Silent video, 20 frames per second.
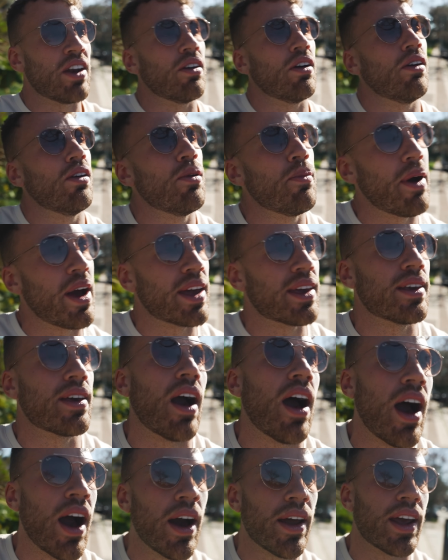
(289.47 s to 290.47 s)
oh my
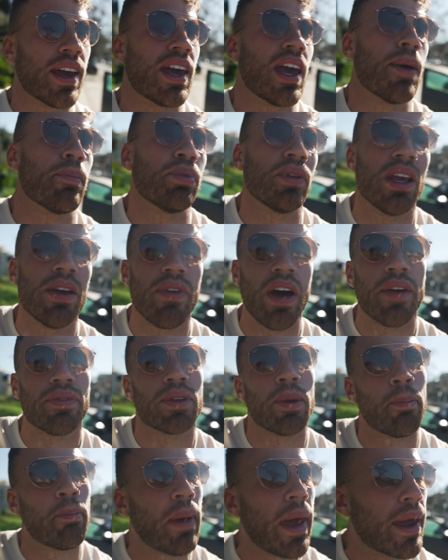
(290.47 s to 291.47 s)
God, I can't believe I have
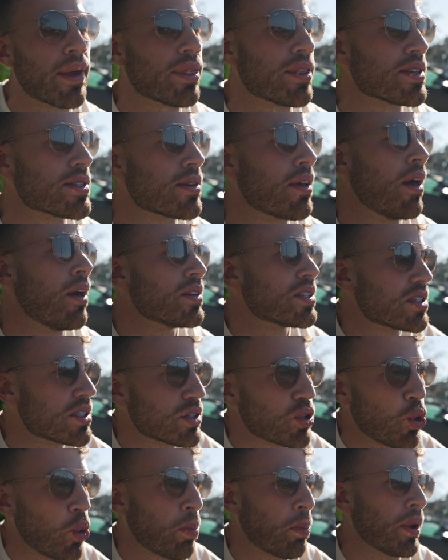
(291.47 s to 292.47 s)
to bake this
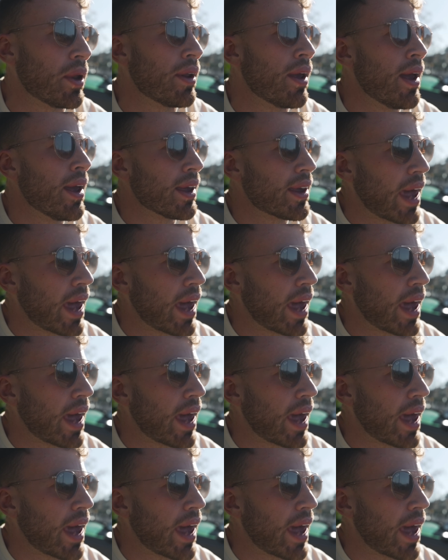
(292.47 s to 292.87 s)
stupid